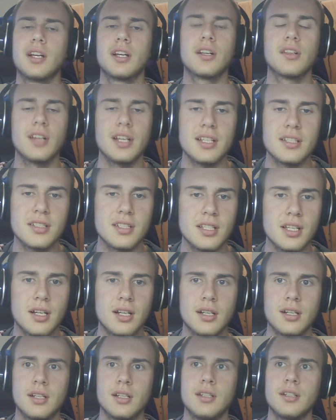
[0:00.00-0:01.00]

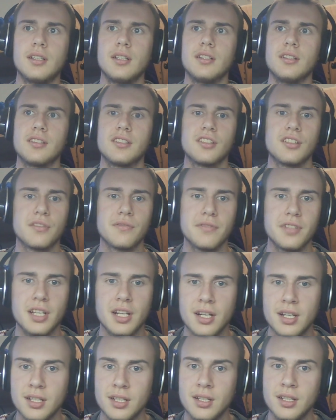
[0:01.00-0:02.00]
Glaceon, and
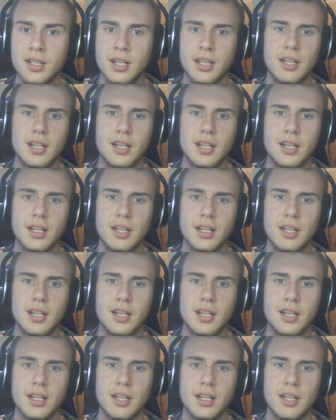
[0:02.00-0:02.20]
Sylveon.